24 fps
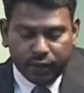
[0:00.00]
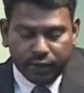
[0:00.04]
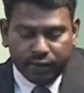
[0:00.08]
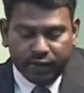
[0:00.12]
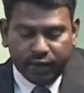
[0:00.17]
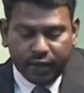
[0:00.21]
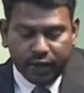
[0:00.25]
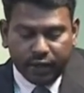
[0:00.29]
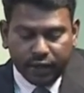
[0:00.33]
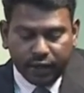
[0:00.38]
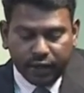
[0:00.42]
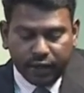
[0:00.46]

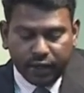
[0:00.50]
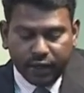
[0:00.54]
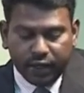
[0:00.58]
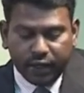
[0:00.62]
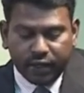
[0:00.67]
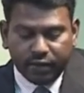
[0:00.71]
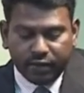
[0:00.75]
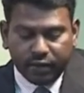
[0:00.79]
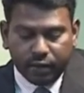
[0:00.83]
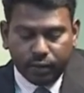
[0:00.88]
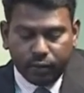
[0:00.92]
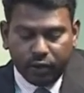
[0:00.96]
stated here
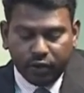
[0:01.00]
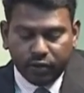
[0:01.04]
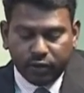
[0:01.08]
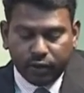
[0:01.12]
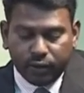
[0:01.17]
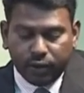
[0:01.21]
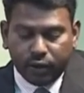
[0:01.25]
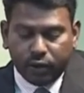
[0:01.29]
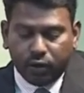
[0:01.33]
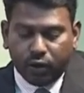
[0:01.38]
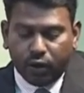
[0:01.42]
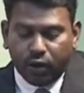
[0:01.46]
is that most
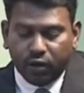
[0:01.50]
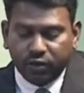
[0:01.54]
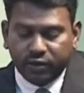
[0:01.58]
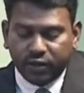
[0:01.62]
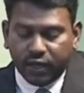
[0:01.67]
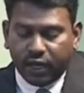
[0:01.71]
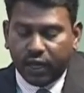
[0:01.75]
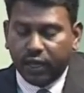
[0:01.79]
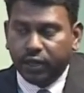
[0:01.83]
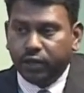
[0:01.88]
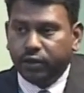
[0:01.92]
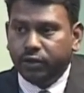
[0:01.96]
of the
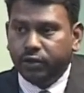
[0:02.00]
costs are